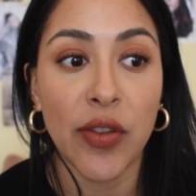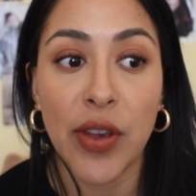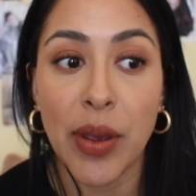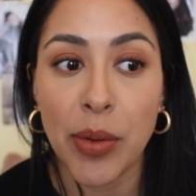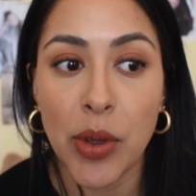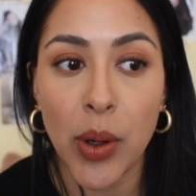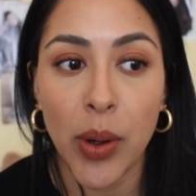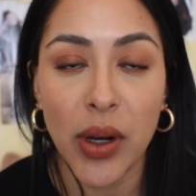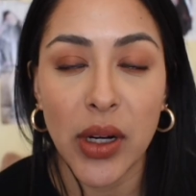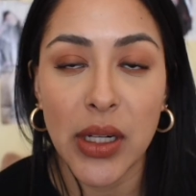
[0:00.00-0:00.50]

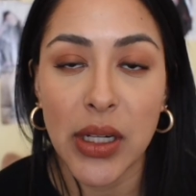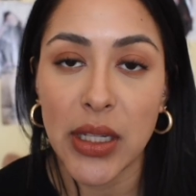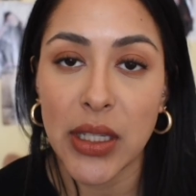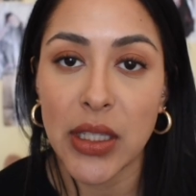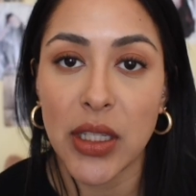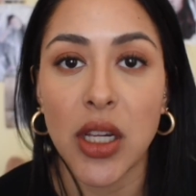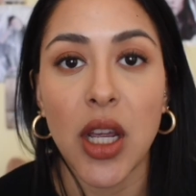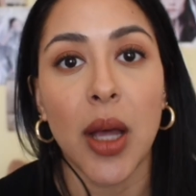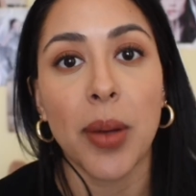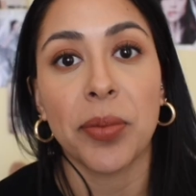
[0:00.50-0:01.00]

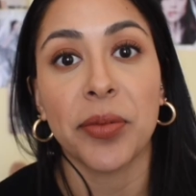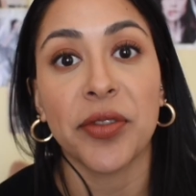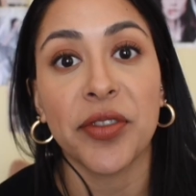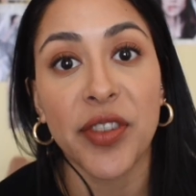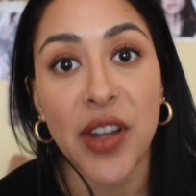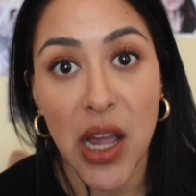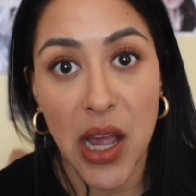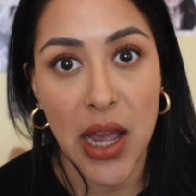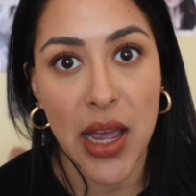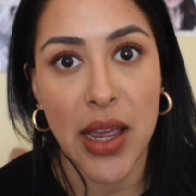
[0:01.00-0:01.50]
February's top
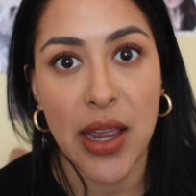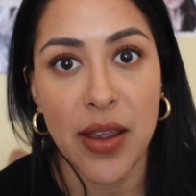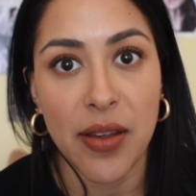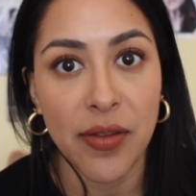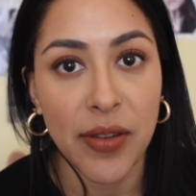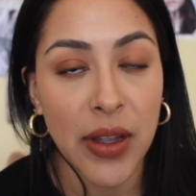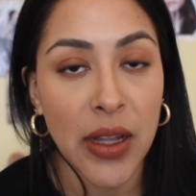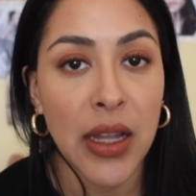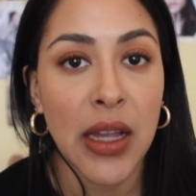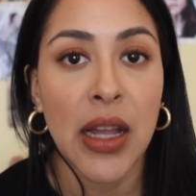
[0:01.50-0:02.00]

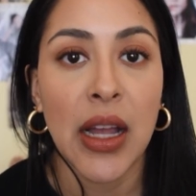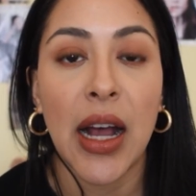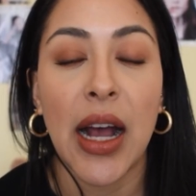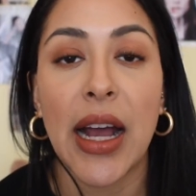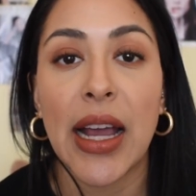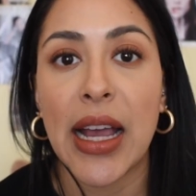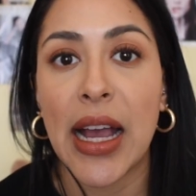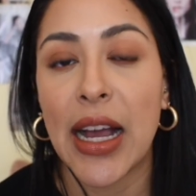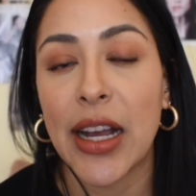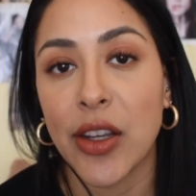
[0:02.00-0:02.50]
5,
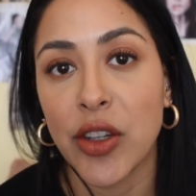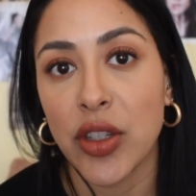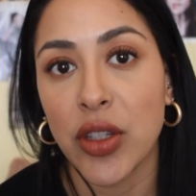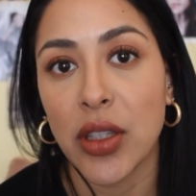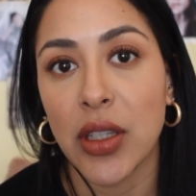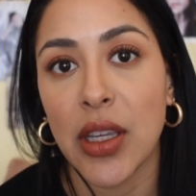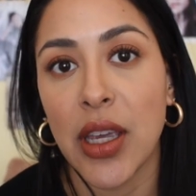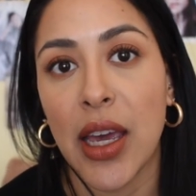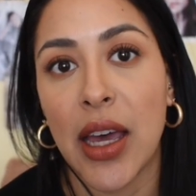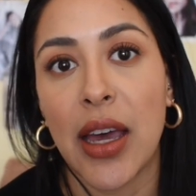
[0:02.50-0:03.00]
I
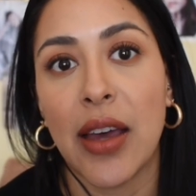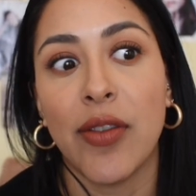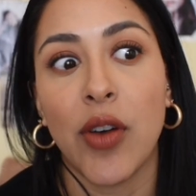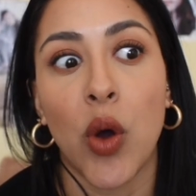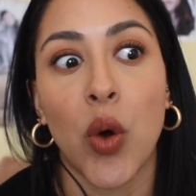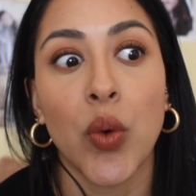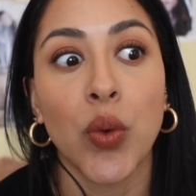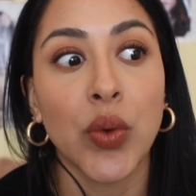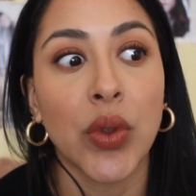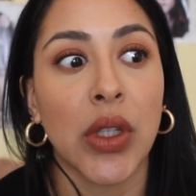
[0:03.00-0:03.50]
actually have
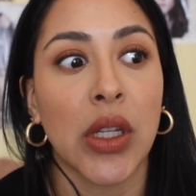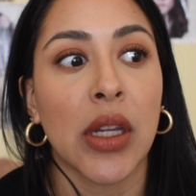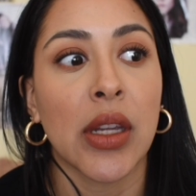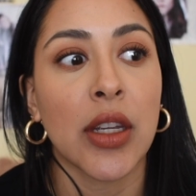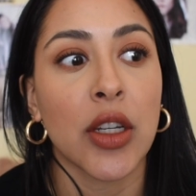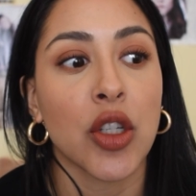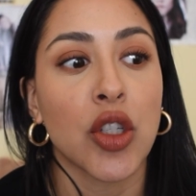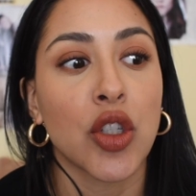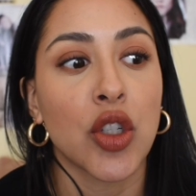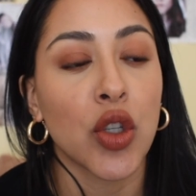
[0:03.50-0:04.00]

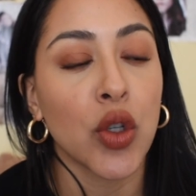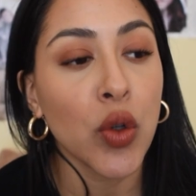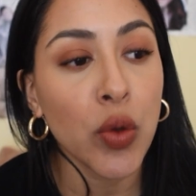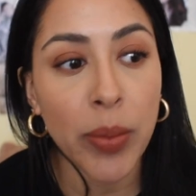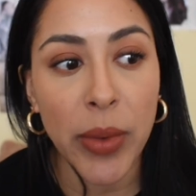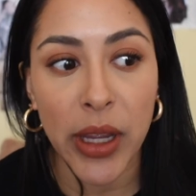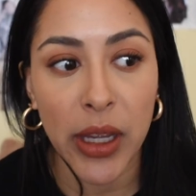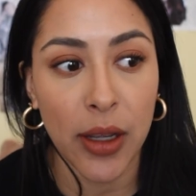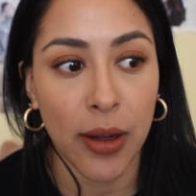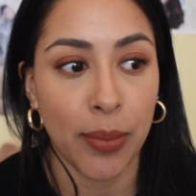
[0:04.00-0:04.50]
only 2
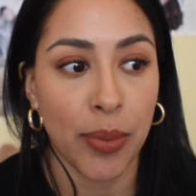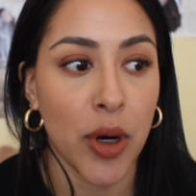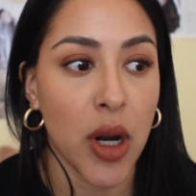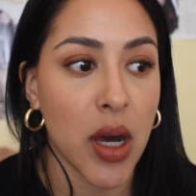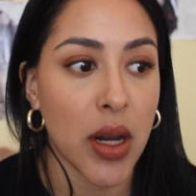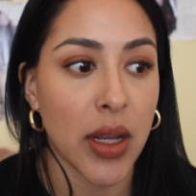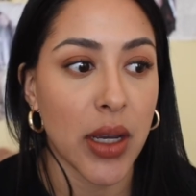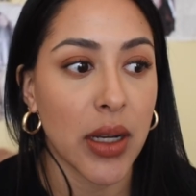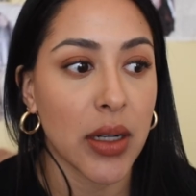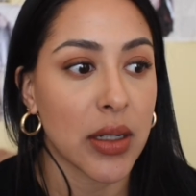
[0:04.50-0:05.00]
makeup
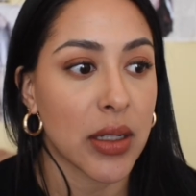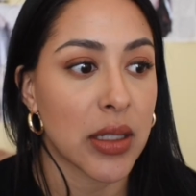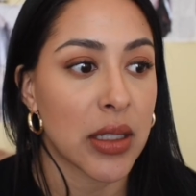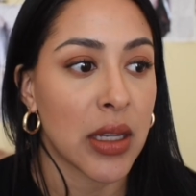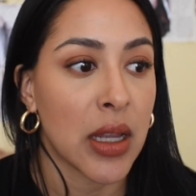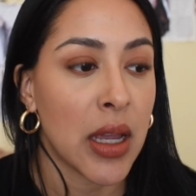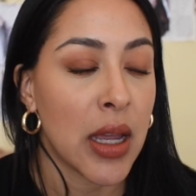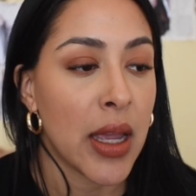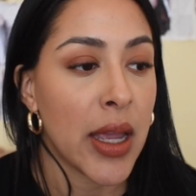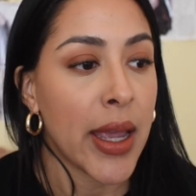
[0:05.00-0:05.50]

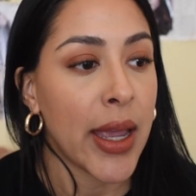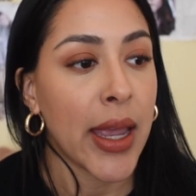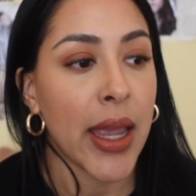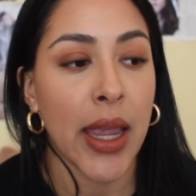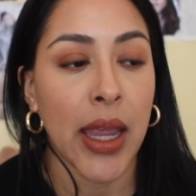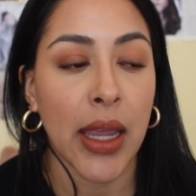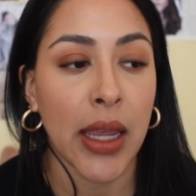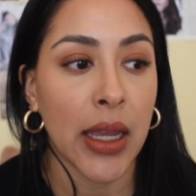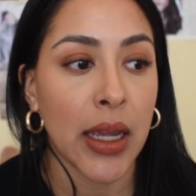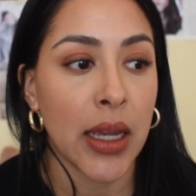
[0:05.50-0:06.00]
products
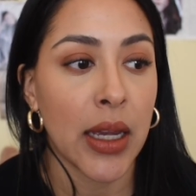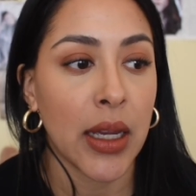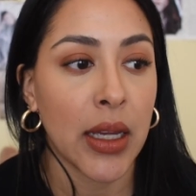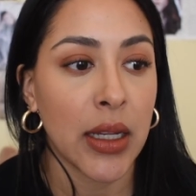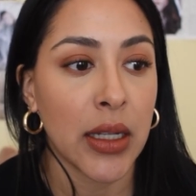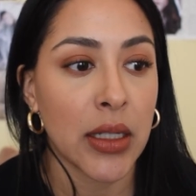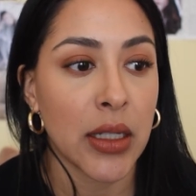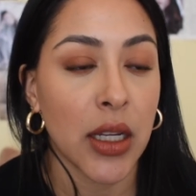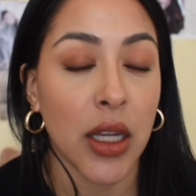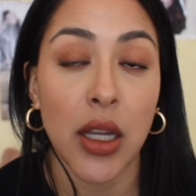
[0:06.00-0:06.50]

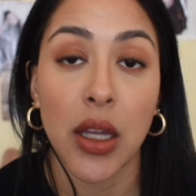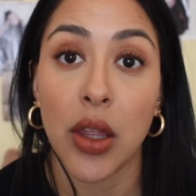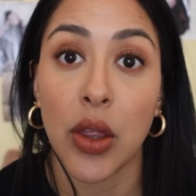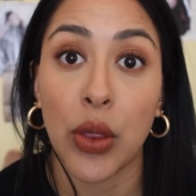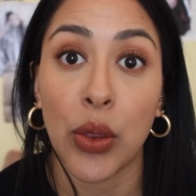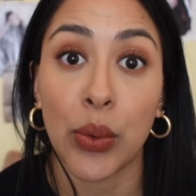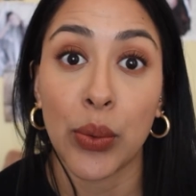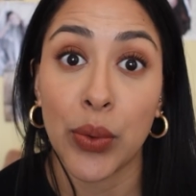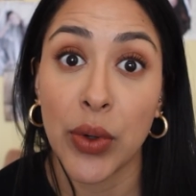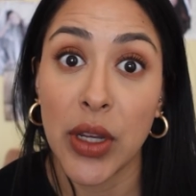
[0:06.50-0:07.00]
and
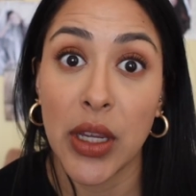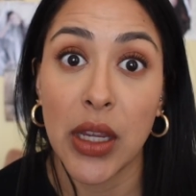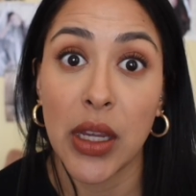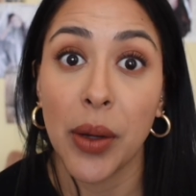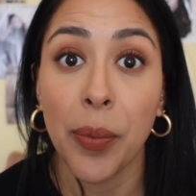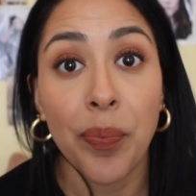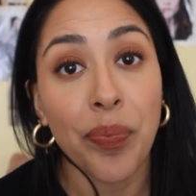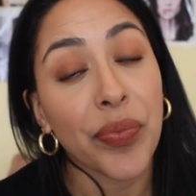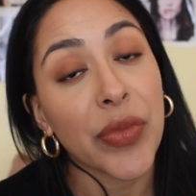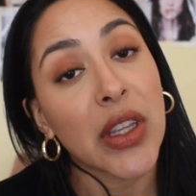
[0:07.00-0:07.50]

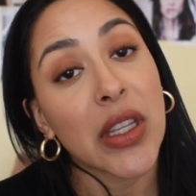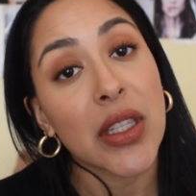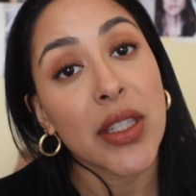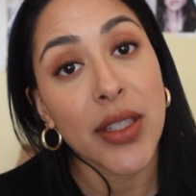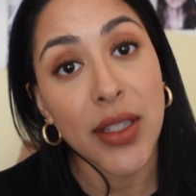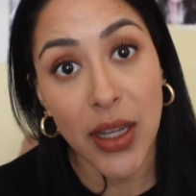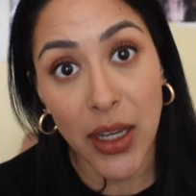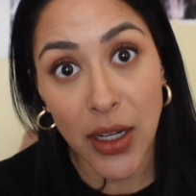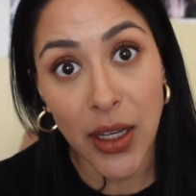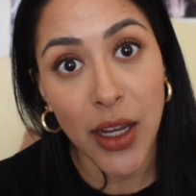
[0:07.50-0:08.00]
3
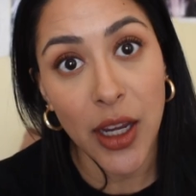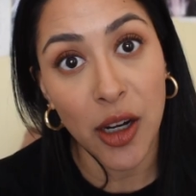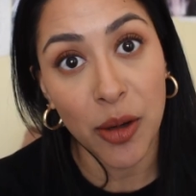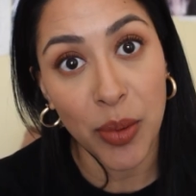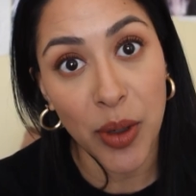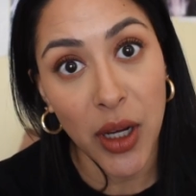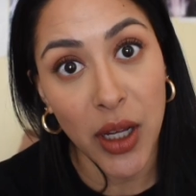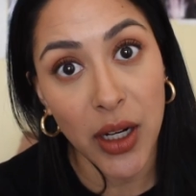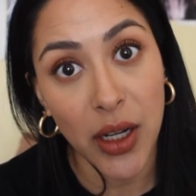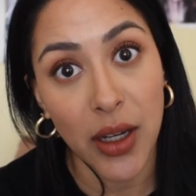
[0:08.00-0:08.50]
skincare
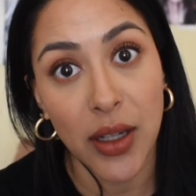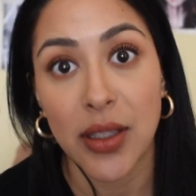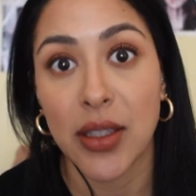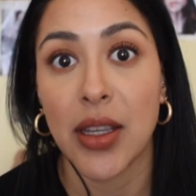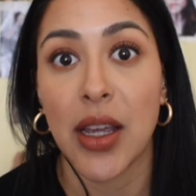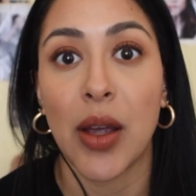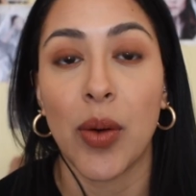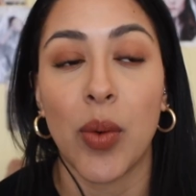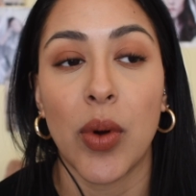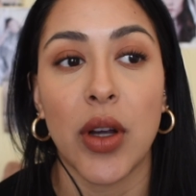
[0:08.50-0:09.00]
products.
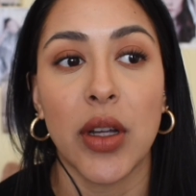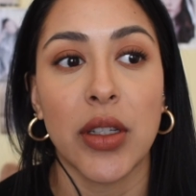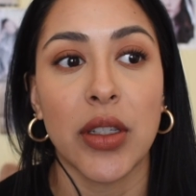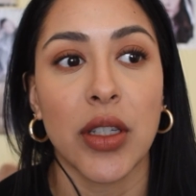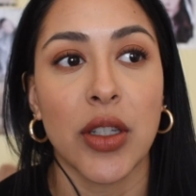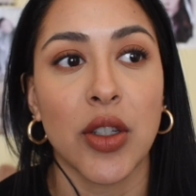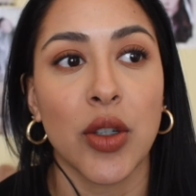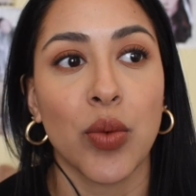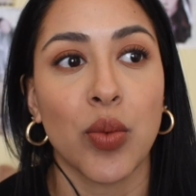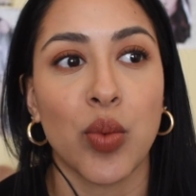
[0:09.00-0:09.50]
I want
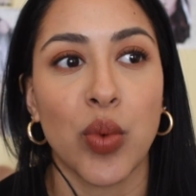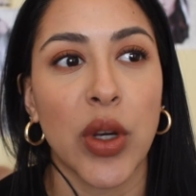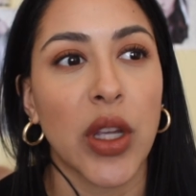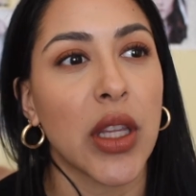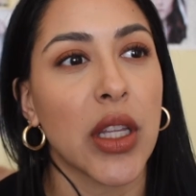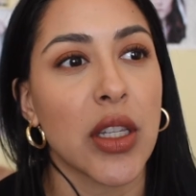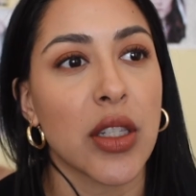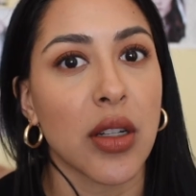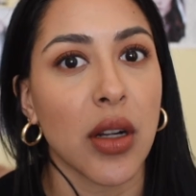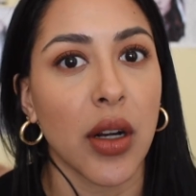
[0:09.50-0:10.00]
to
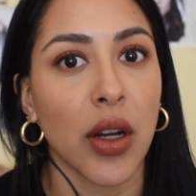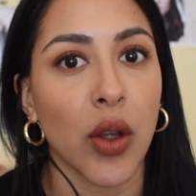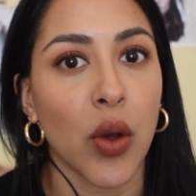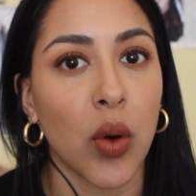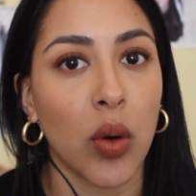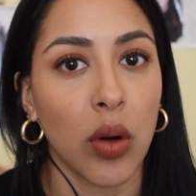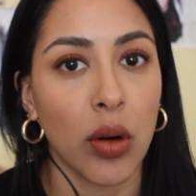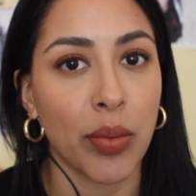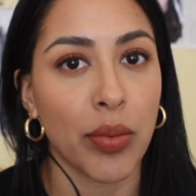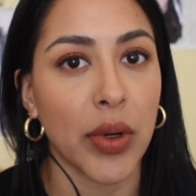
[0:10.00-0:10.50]
really start
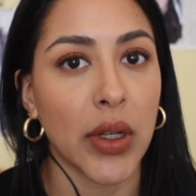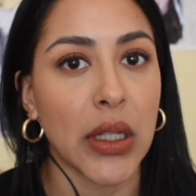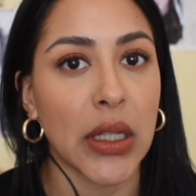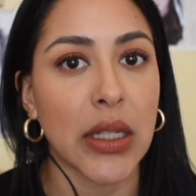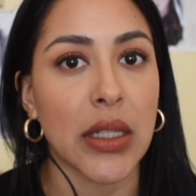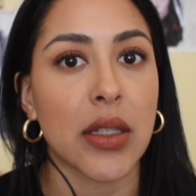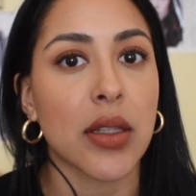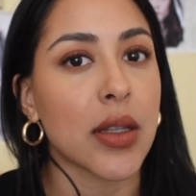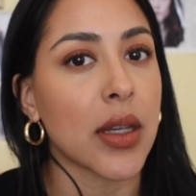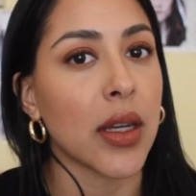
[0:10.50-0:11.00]

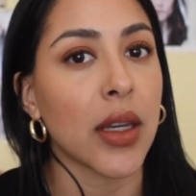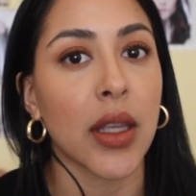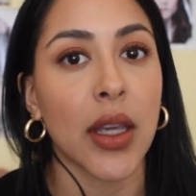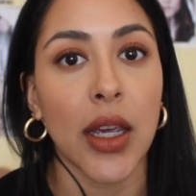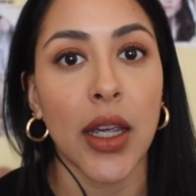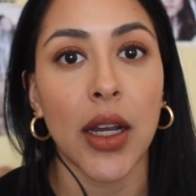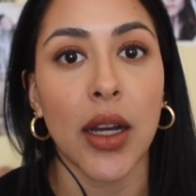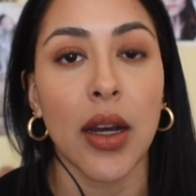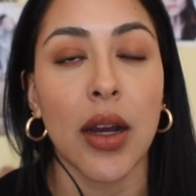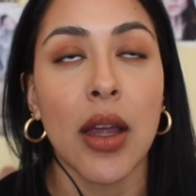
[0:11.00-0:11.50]
incorporating
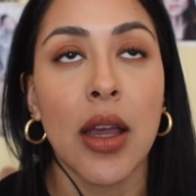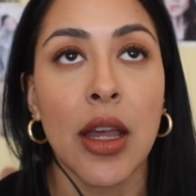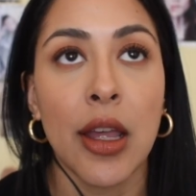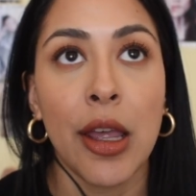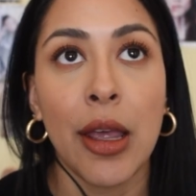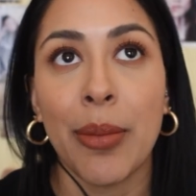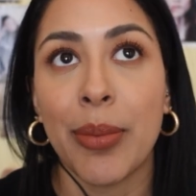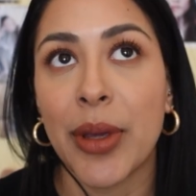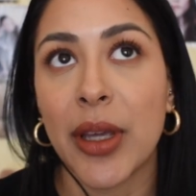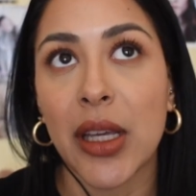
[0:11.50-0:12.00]
skincare
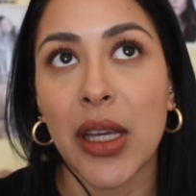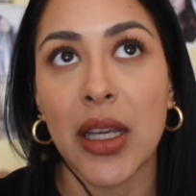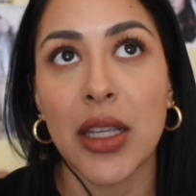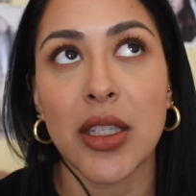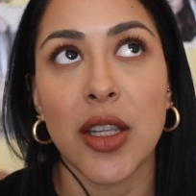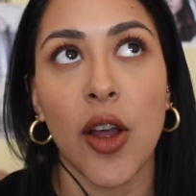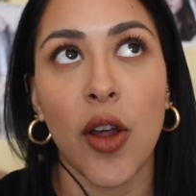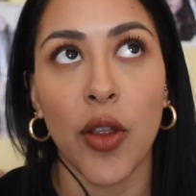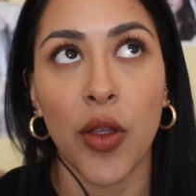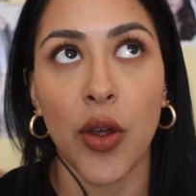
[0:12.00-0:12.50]

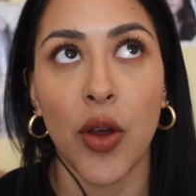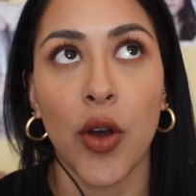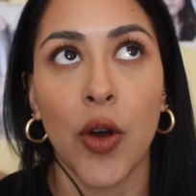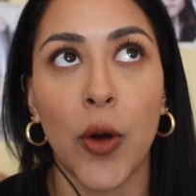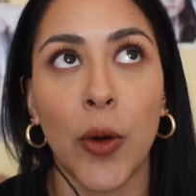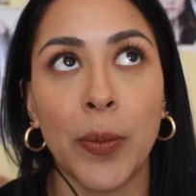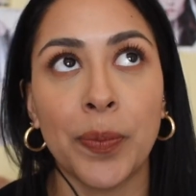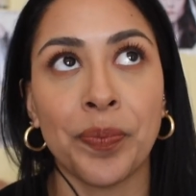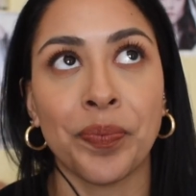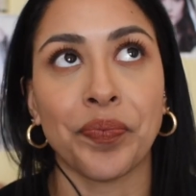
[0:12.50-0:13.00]
because
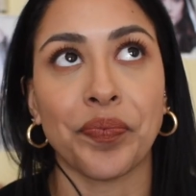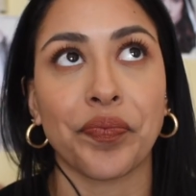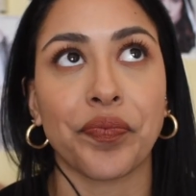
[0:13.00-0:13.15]
although